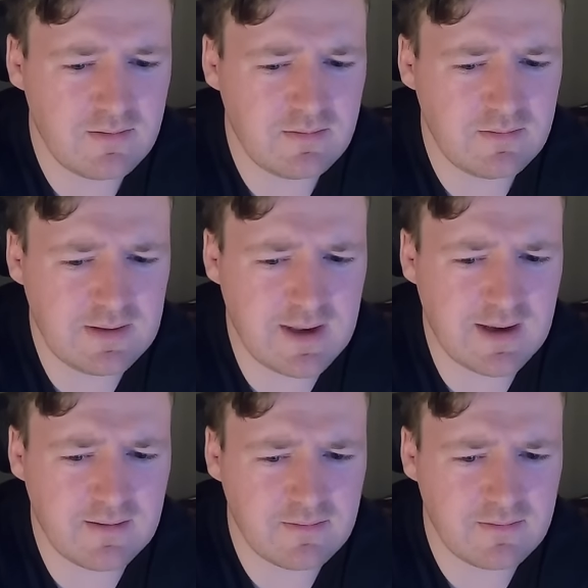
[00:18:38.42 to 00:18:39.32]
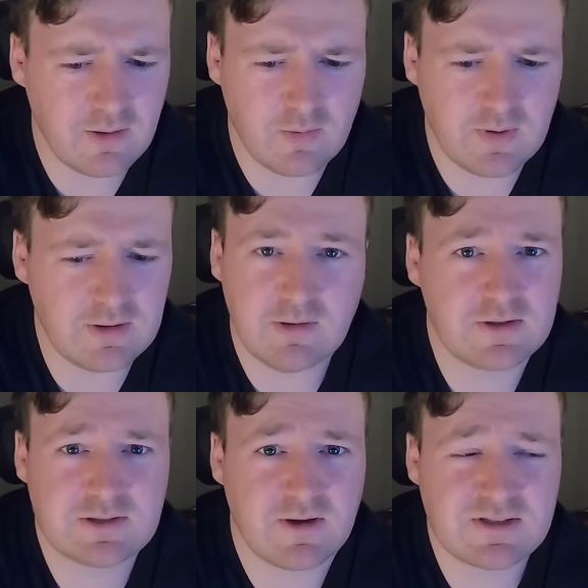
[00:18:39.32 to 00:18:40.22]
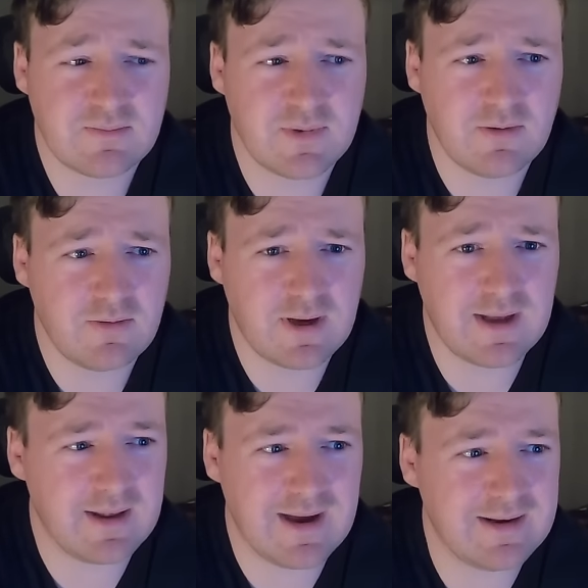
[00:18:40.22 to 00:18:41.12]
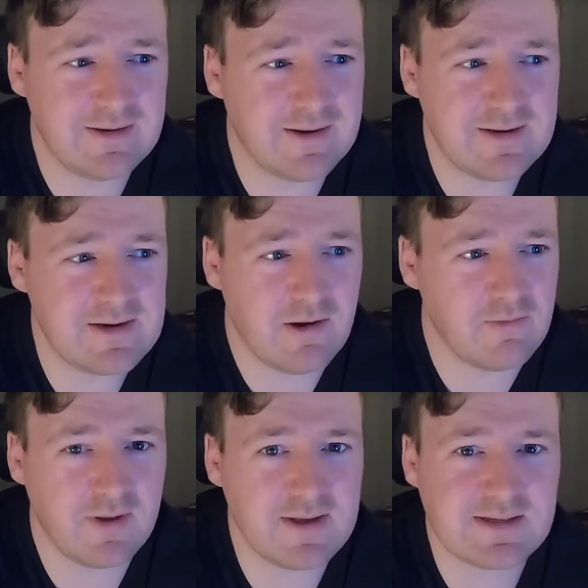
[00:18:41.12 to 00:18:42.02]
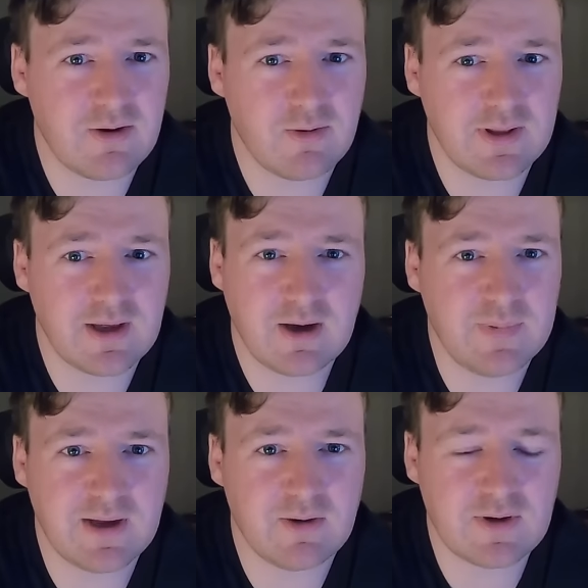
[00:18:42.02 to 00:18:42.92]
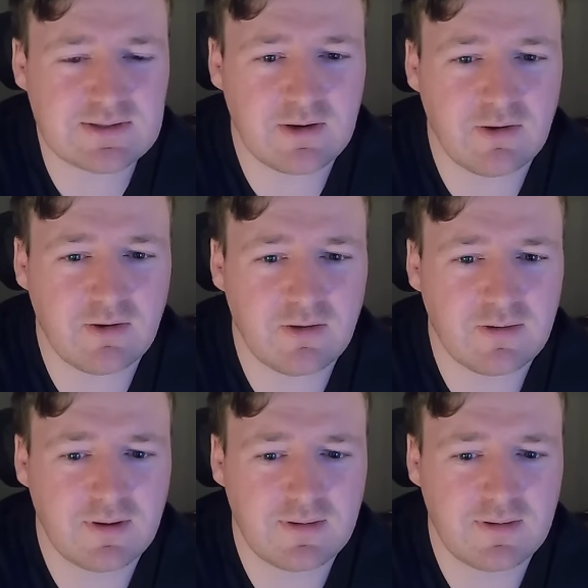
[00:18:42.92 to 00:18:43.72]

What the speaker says: Yeah, no, it looks awesome though. I did not realize how big it was at all.